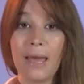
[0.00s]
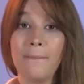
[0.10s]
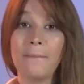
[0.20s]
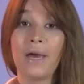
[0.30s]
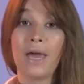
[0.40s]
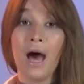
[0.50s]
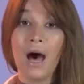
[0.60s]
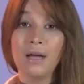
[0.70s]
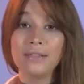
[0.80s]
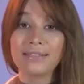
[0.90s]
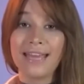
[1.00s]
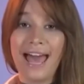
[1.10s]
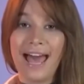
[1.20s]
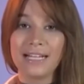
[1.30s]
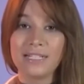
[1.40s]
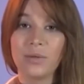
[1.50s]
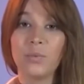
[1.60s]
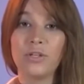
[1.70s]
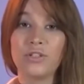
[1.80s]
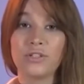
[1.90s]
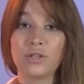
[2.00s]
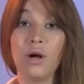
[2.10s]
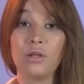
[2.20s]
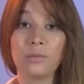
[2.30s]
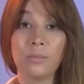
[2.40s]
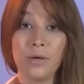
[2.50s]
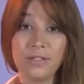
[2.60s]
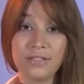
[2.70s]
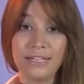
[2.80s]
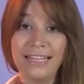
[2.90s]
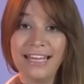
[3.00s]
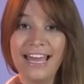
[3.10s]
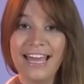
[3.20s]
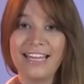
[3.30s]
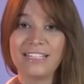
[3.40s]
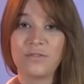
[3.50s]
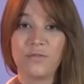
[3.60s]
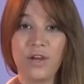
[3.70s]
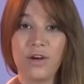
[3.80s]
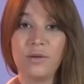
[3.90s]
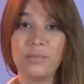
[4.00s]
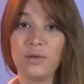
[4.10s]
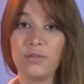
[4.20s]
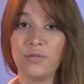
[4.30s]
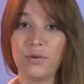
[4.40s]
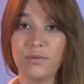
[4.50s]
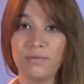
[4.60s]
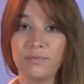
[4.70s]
My aunt's cat, which is called Pussy, is very beautiful.